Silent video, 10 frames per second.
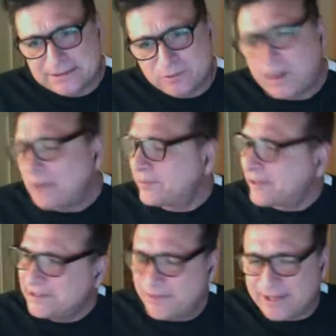Why would I
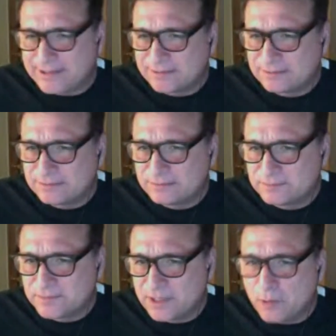do that?
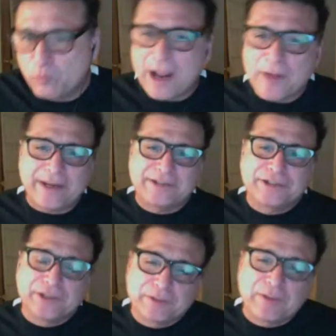Why would I turn
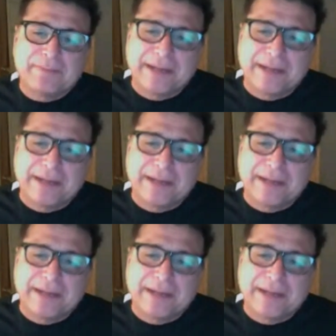away my